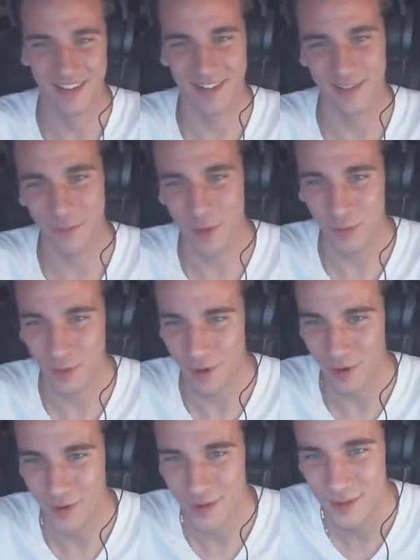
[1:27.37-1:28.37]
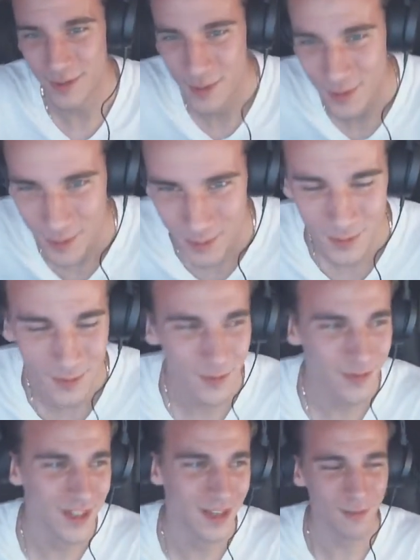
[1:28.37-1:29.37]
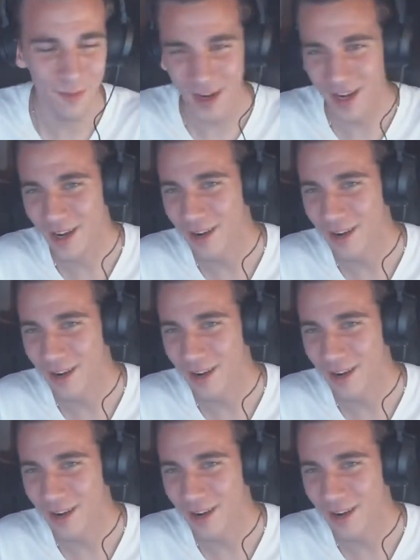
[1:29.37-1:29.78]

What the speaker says: Whoa, bro, you're so cool. Like, wow.